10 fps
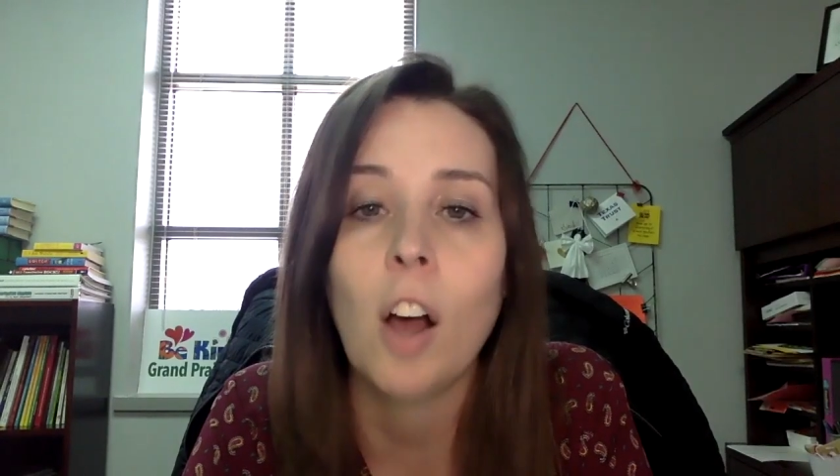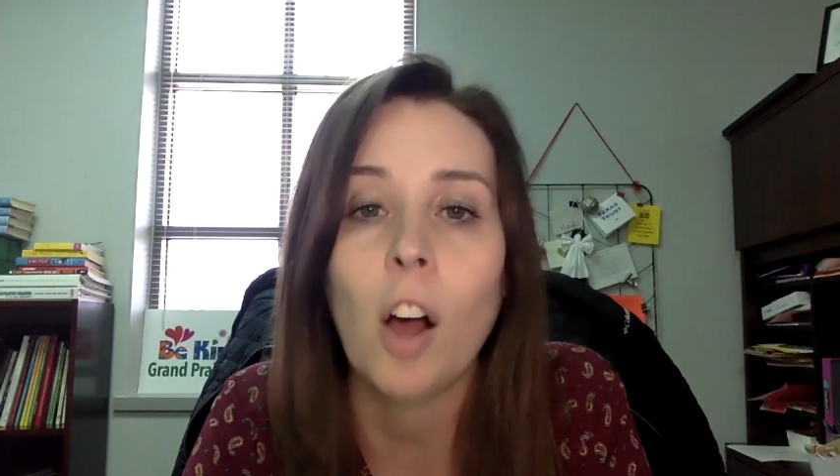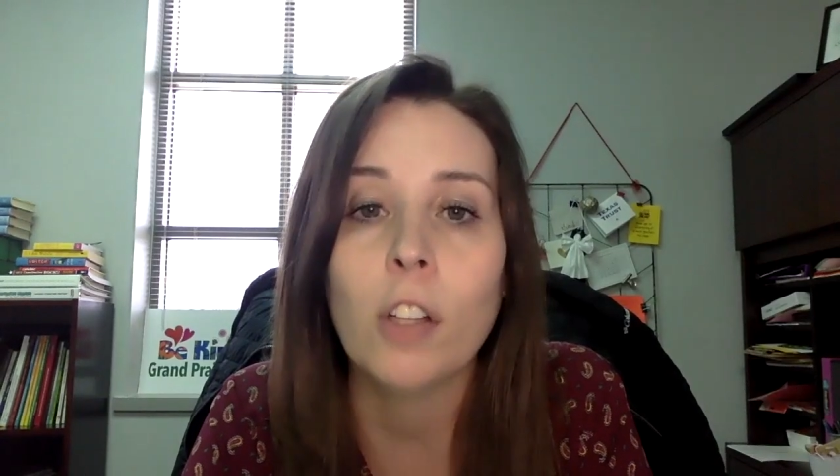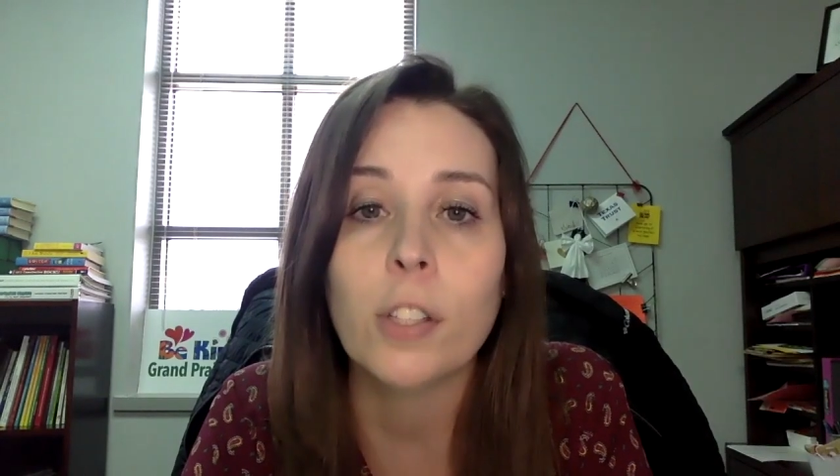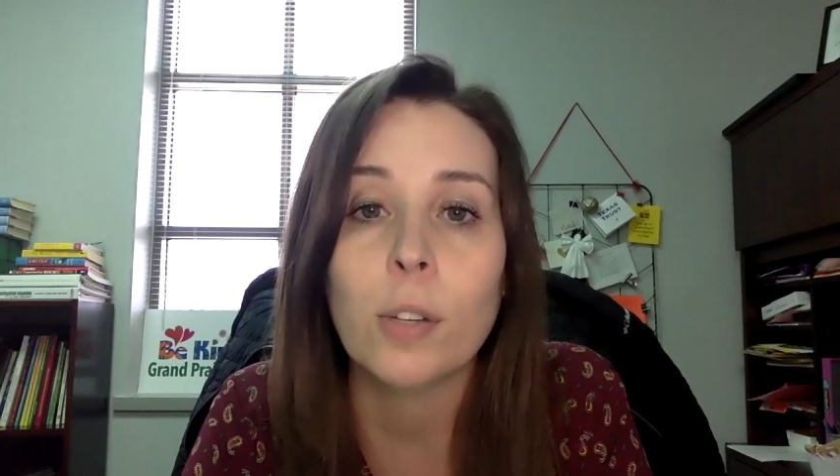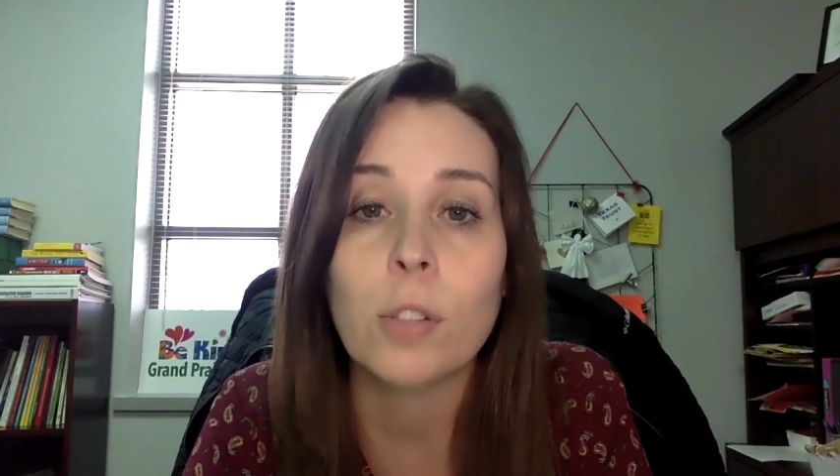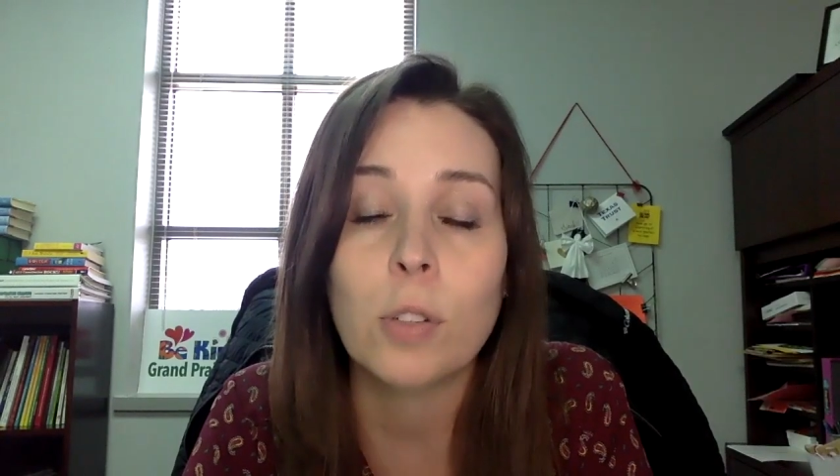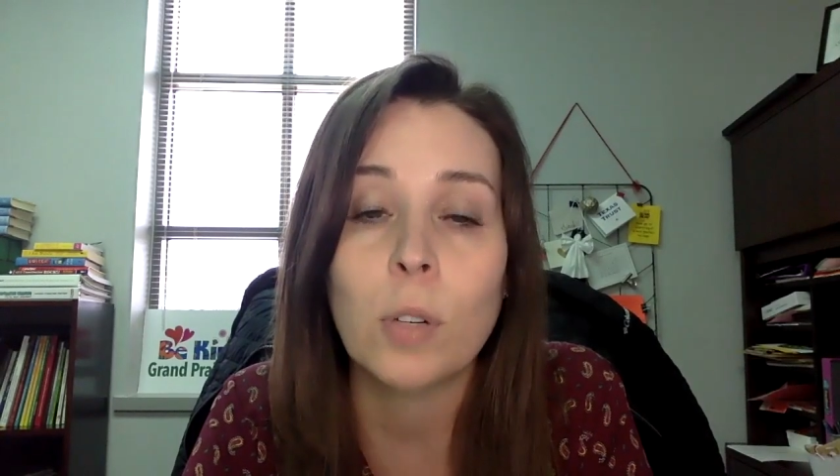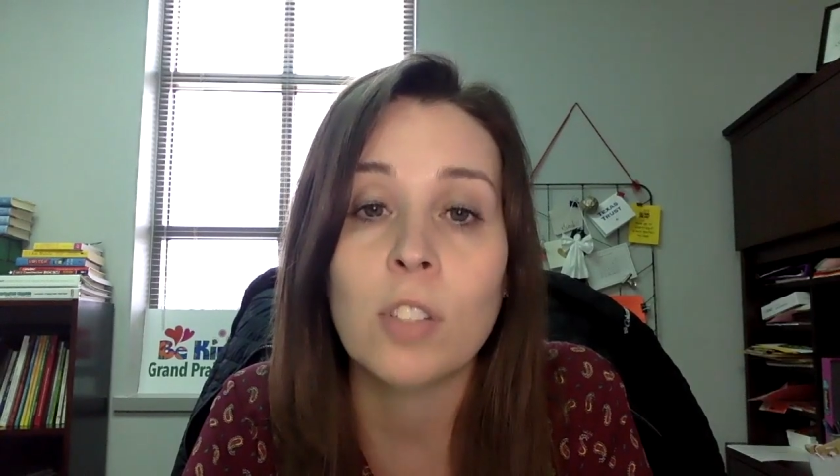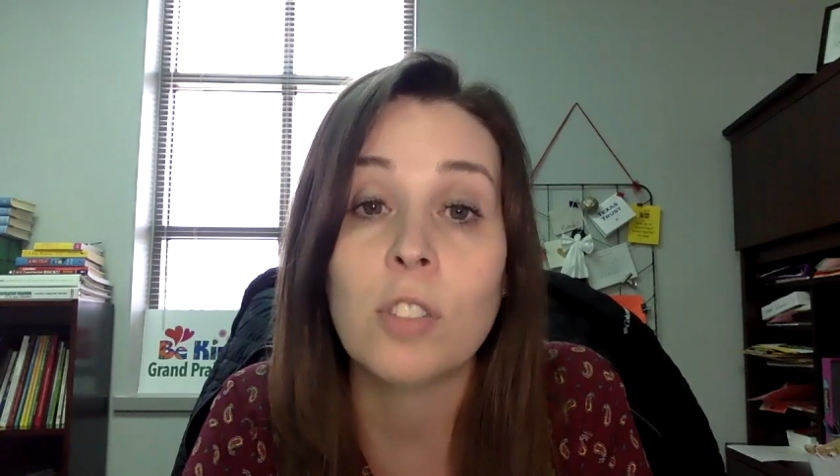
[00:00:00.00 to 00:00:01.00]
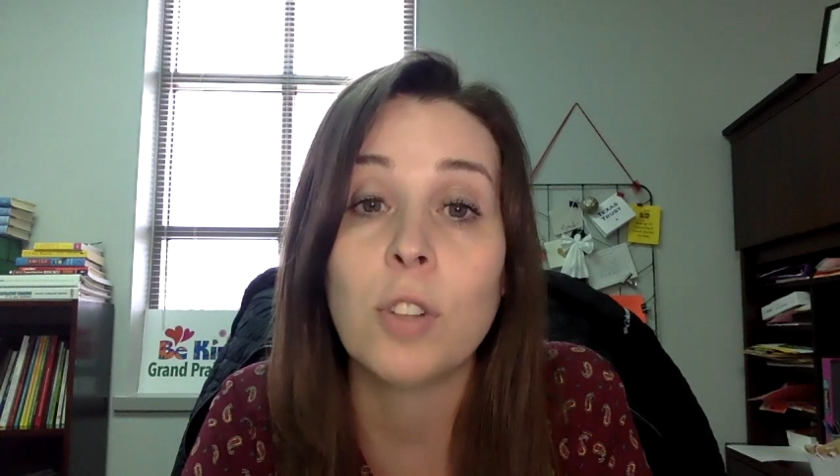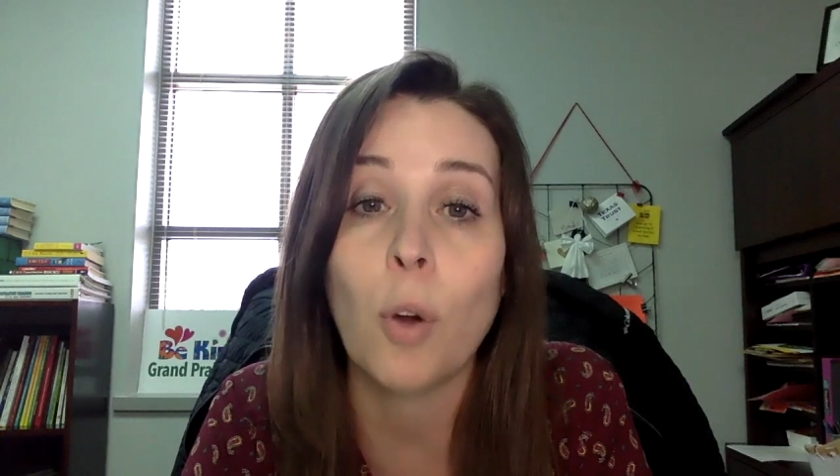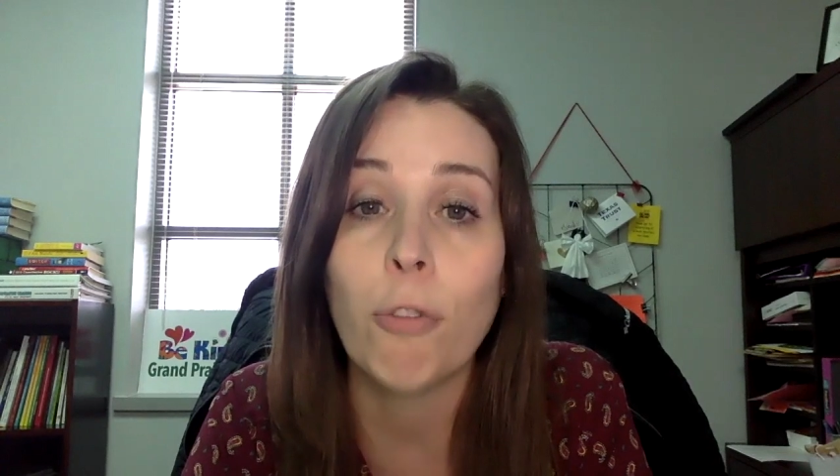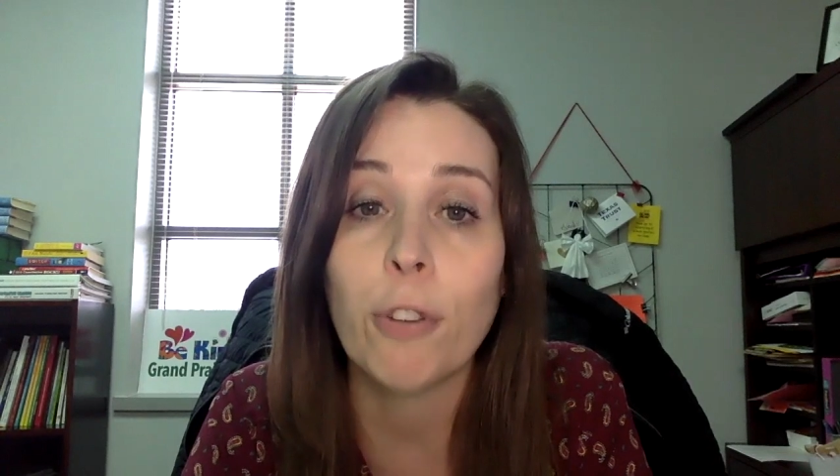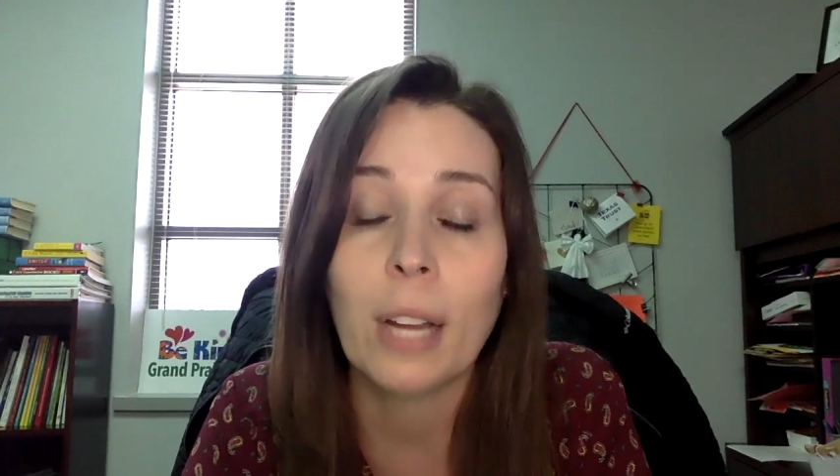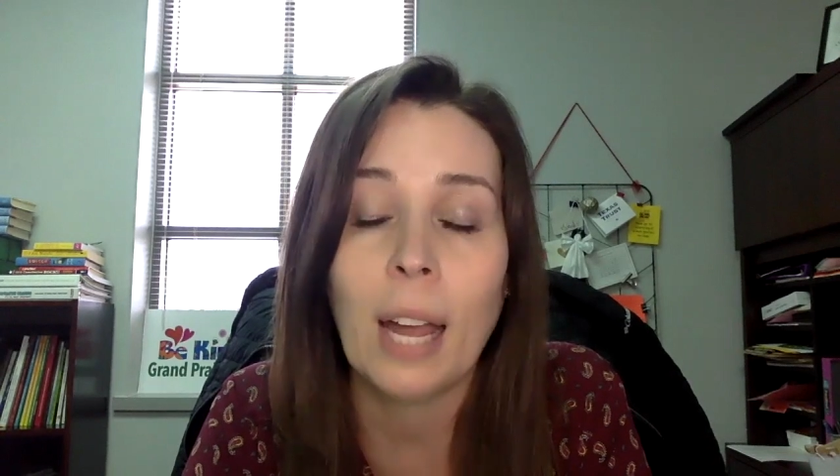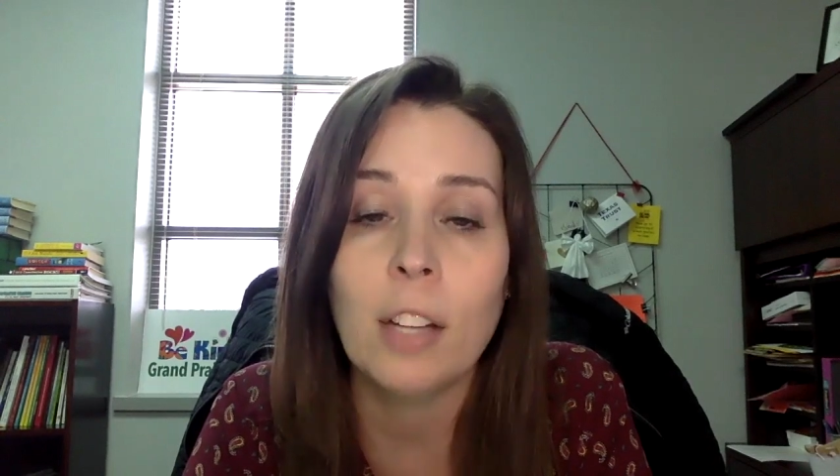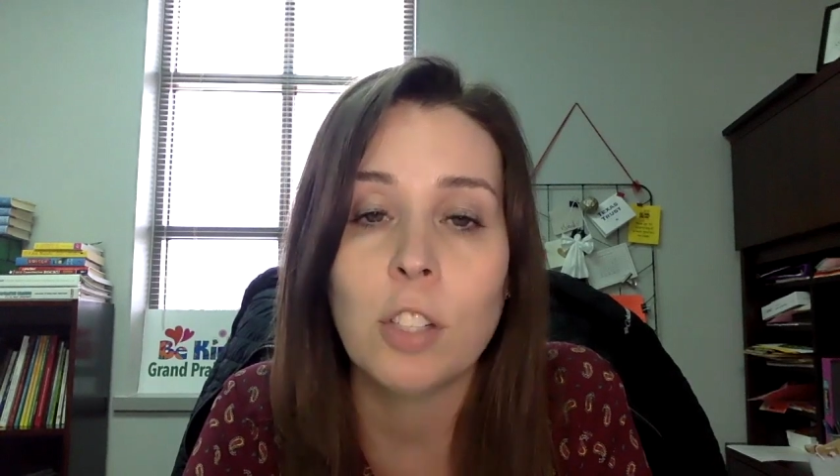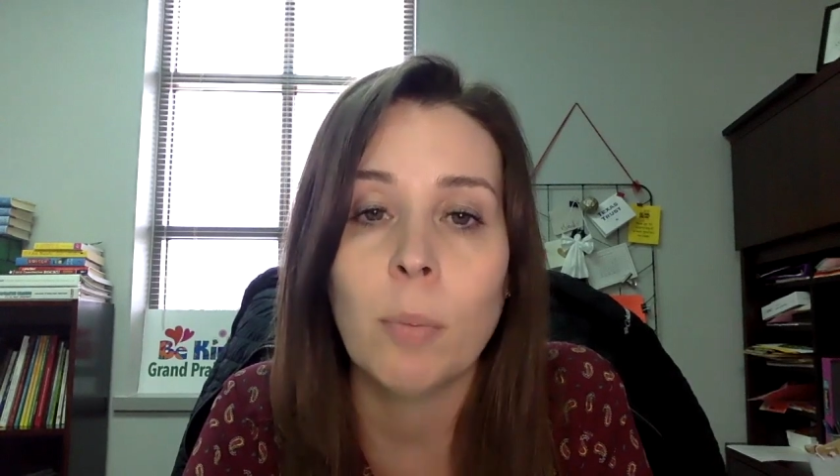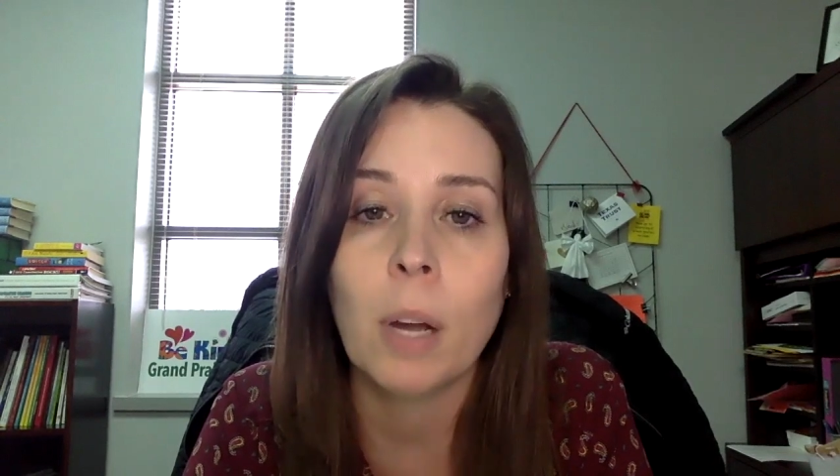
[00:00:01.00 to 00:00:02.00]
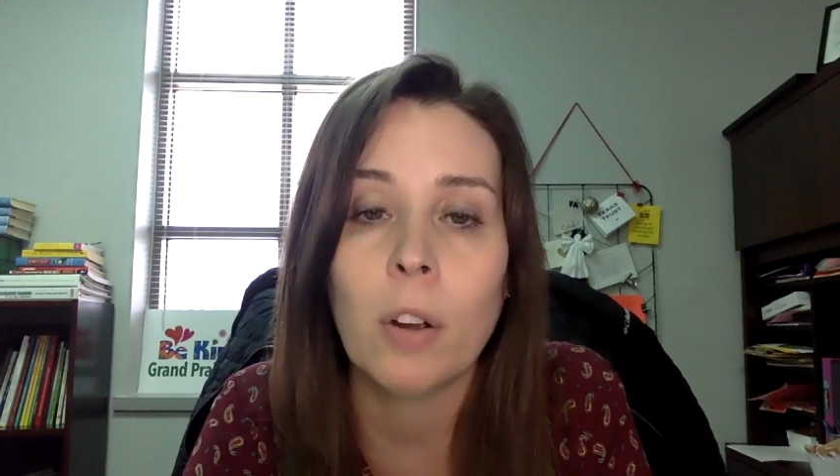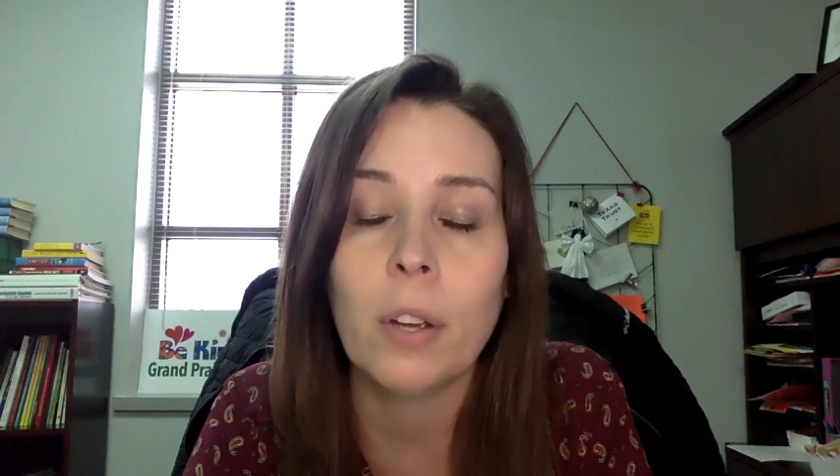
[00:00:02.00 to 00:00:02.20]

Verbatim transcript: Also, students, don't forget tomorrow